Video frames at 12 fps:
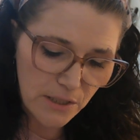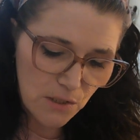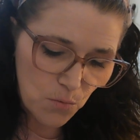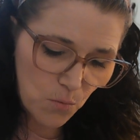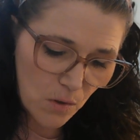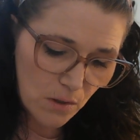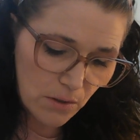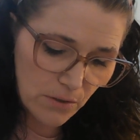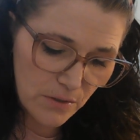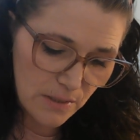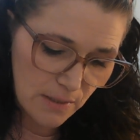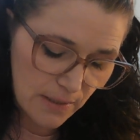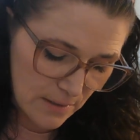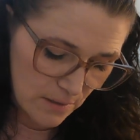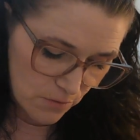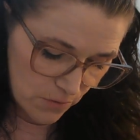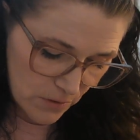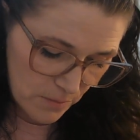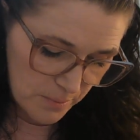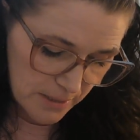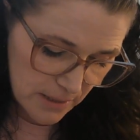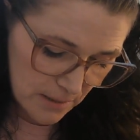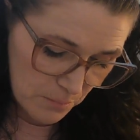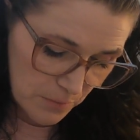It's water sign, so it could be
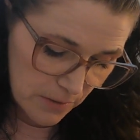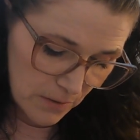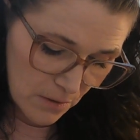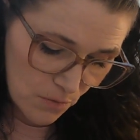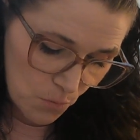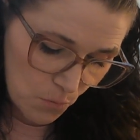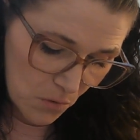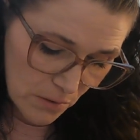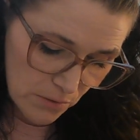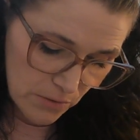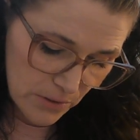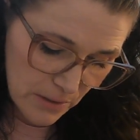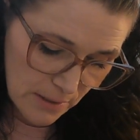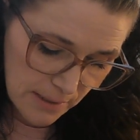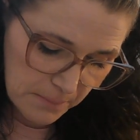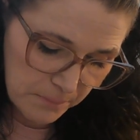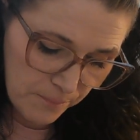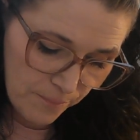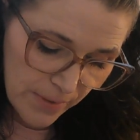dealing with another water sign.